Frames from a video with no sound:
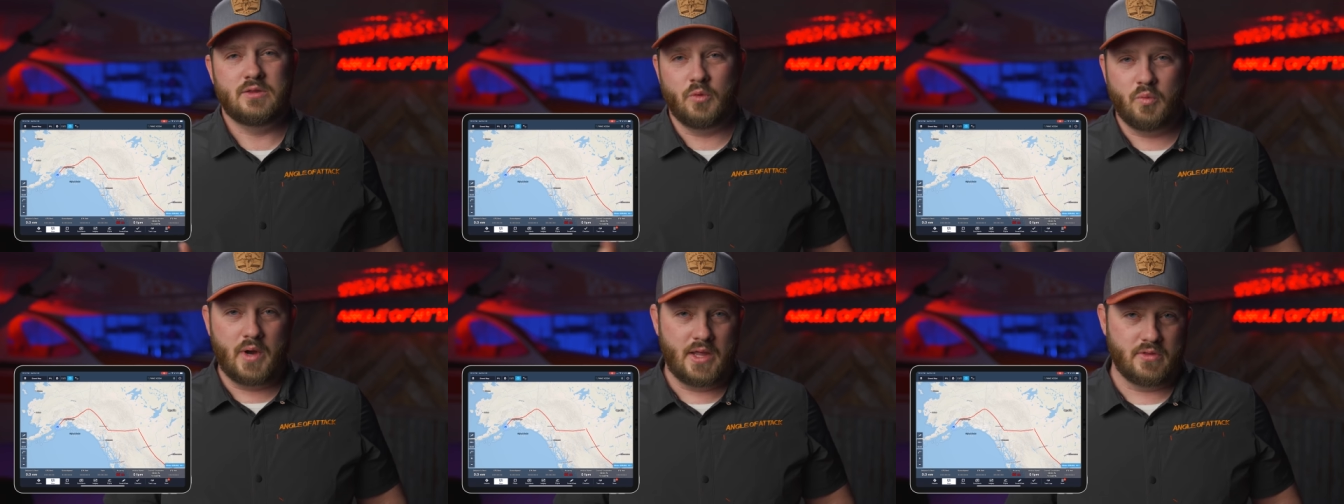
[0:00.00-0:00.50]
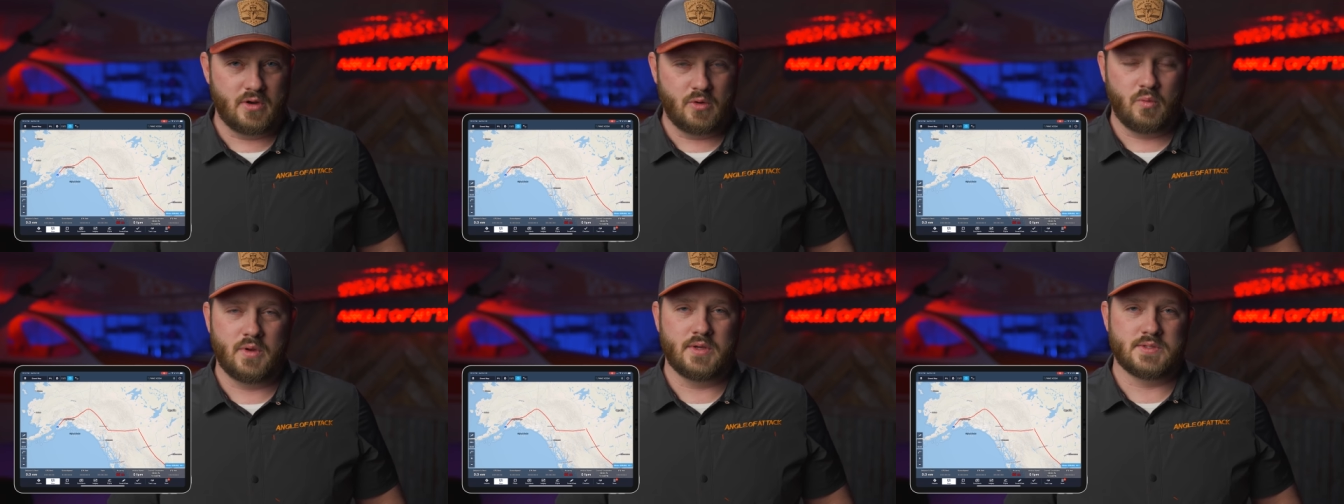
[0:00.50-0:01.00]
the weather
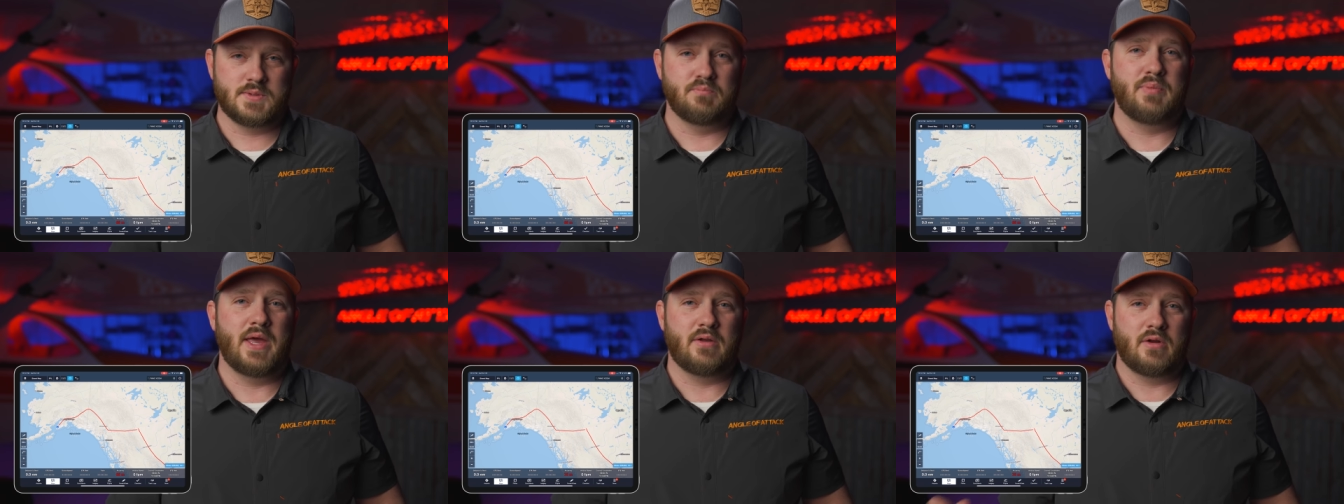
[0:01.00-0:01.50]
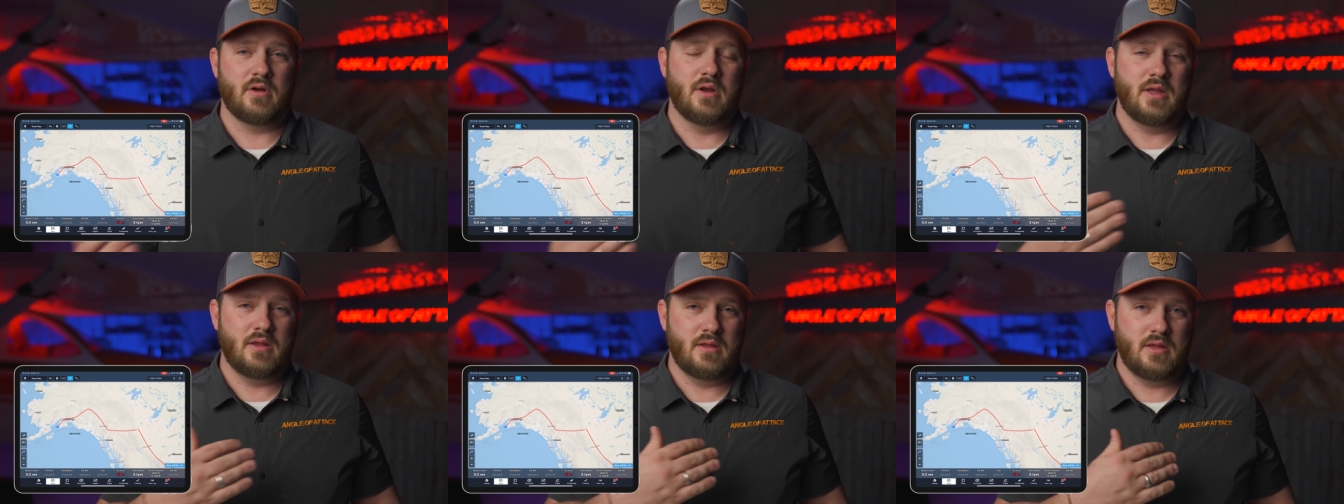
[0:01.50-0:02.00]
was better
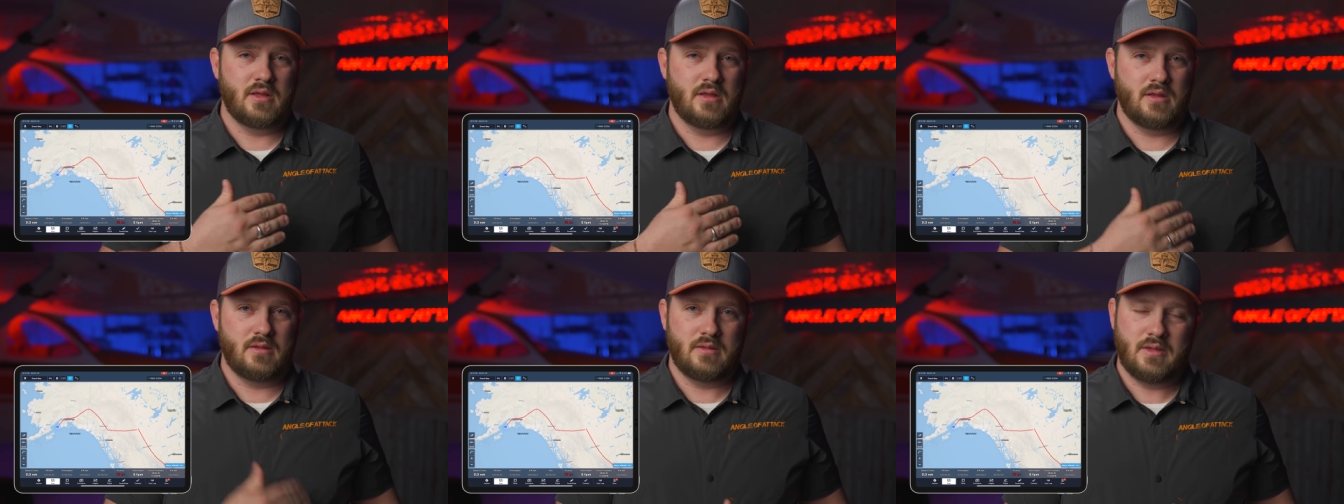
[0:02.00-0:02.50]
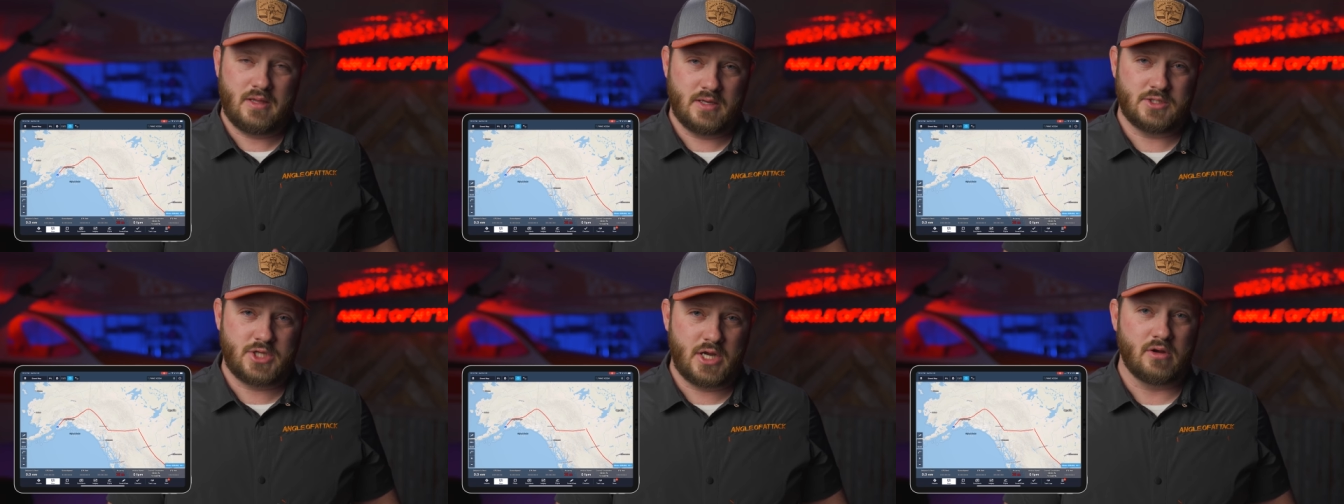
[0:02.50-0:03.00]

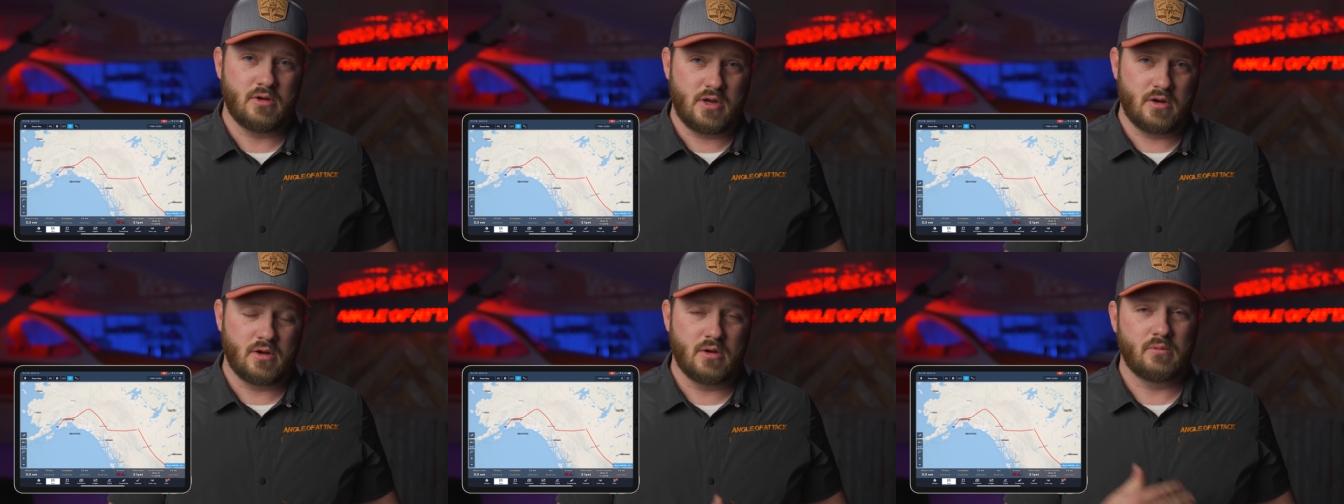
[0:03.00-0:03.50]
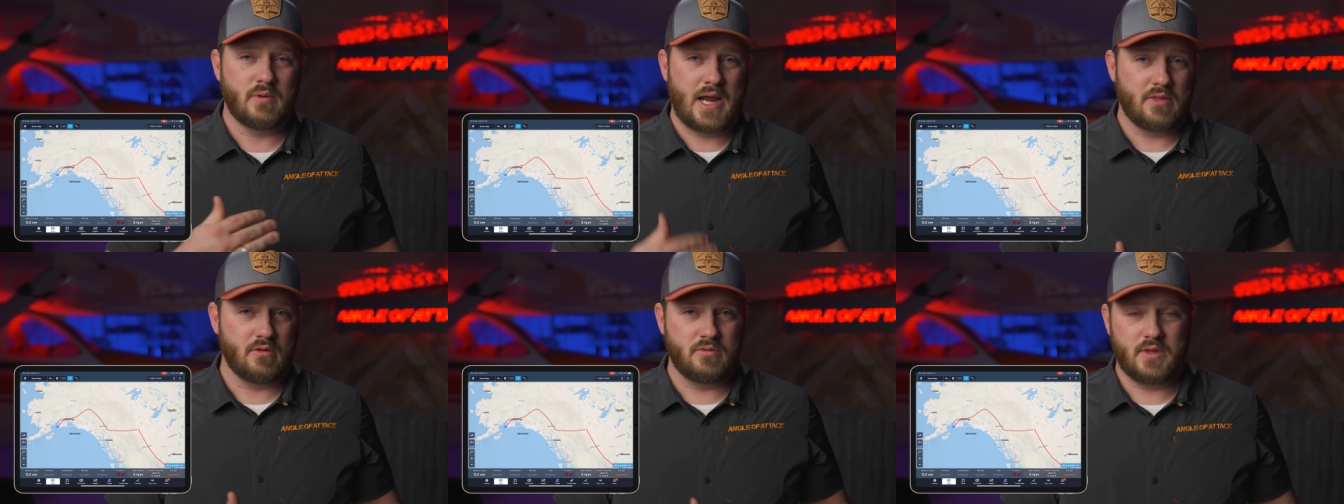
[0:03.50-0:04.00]
interior
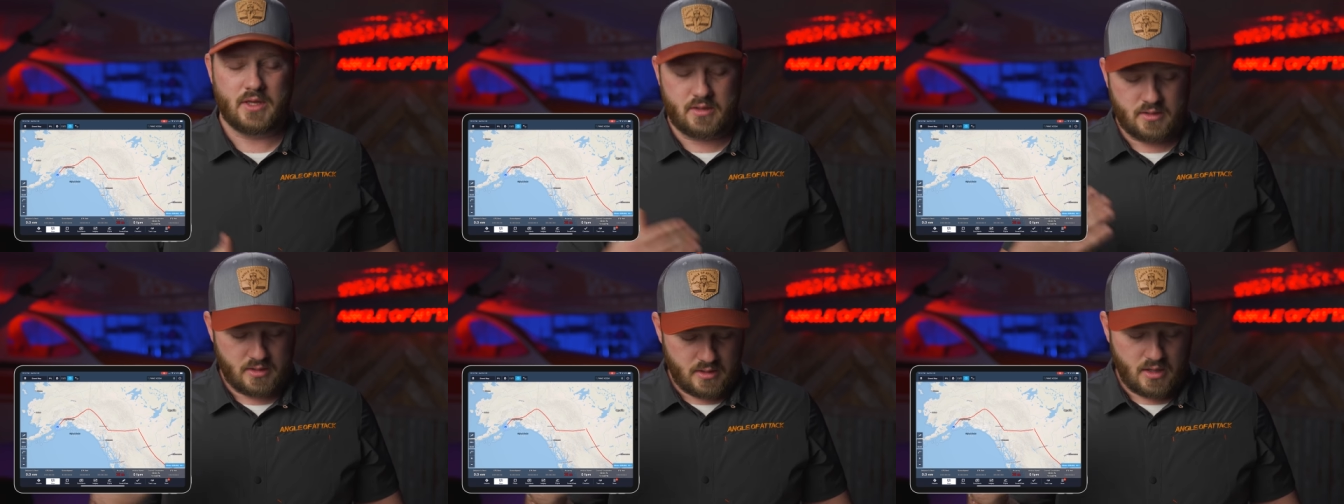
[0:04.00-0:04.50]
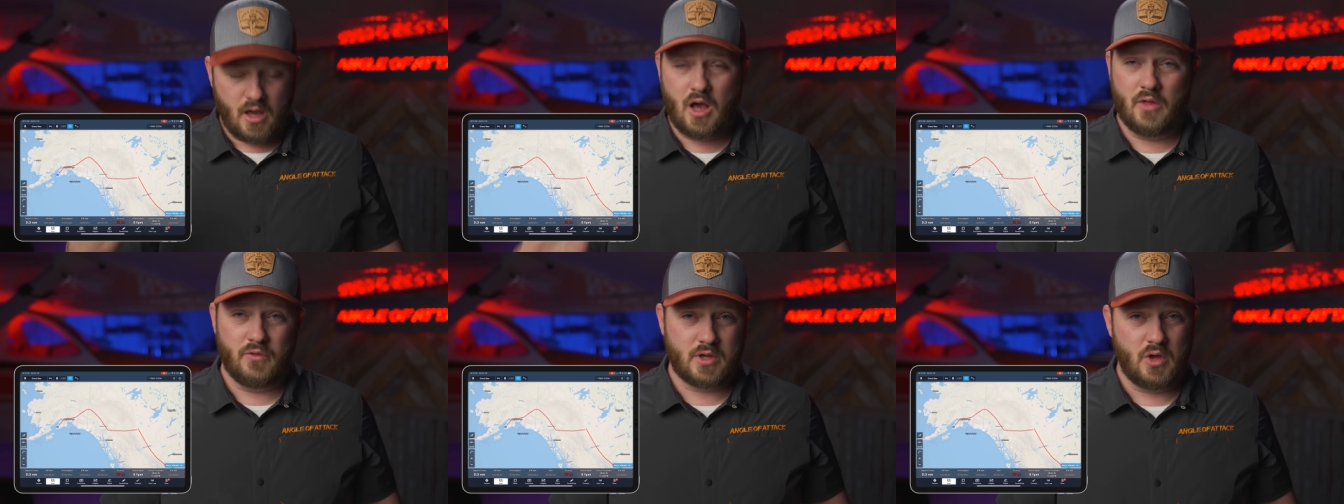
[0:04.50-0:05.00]
rather than
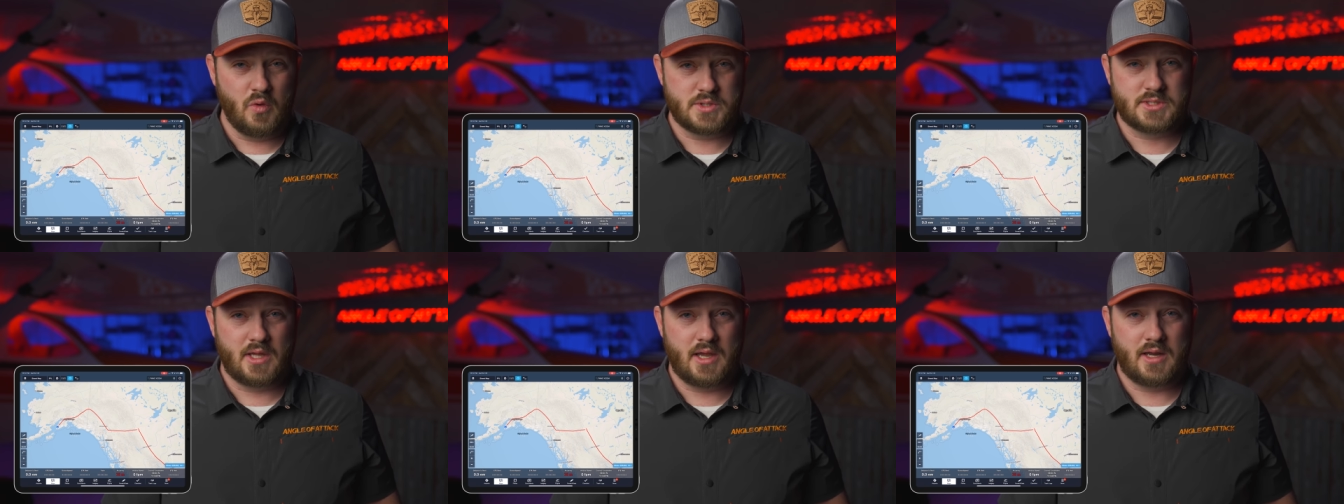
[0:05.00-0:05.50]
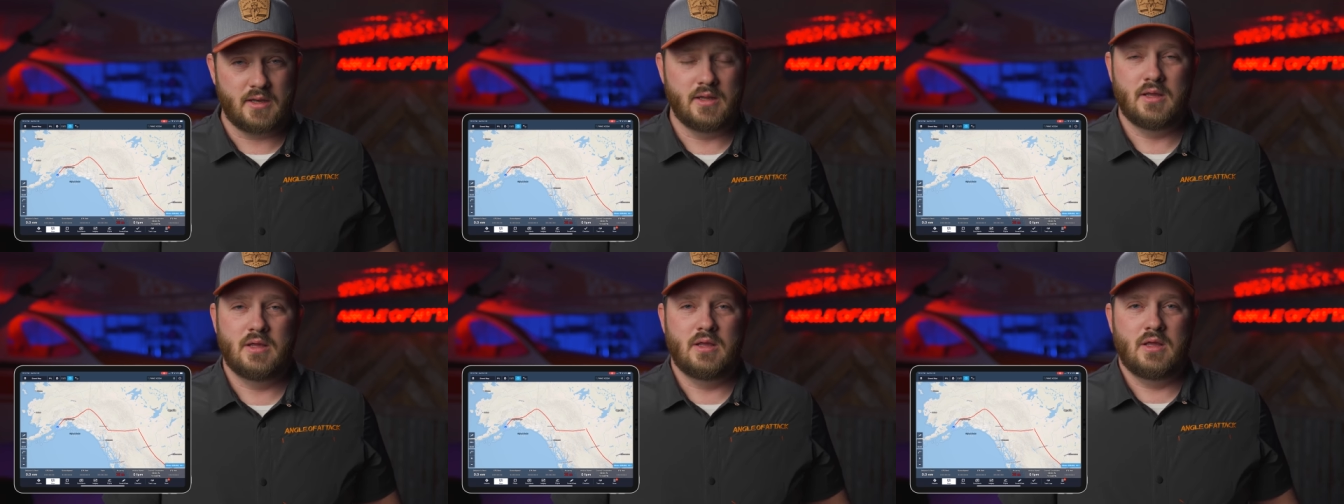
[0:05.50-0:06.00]
on the coastline.
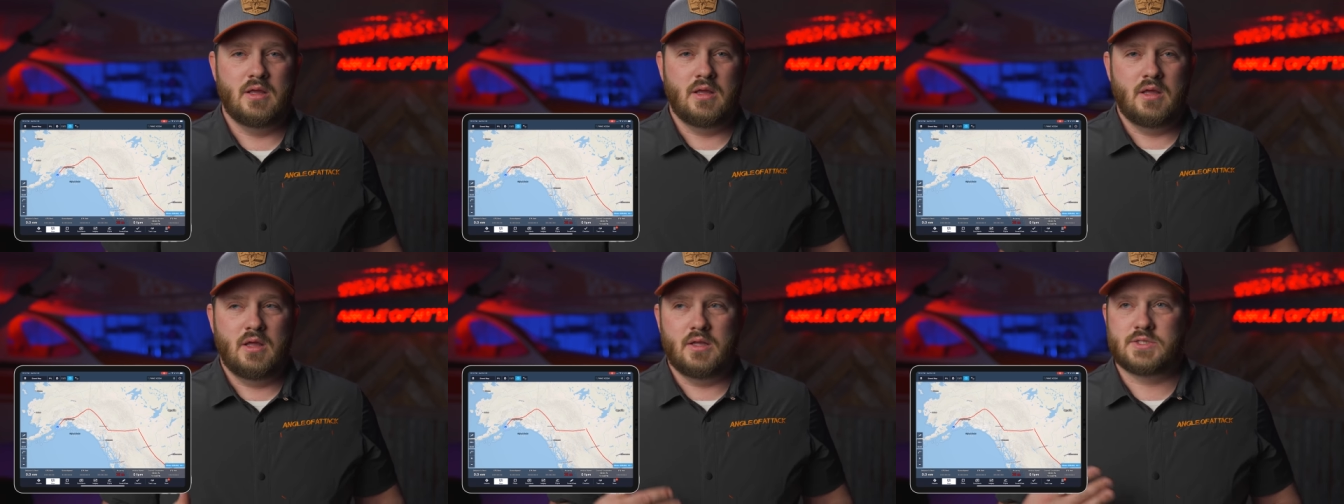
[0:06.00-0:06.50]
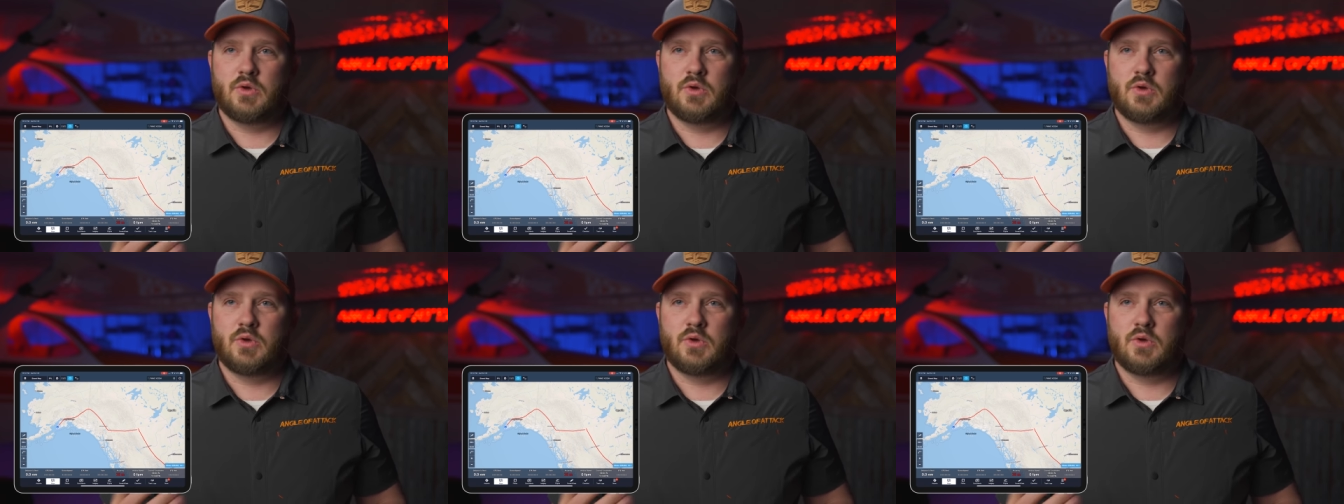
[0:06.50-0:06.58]
And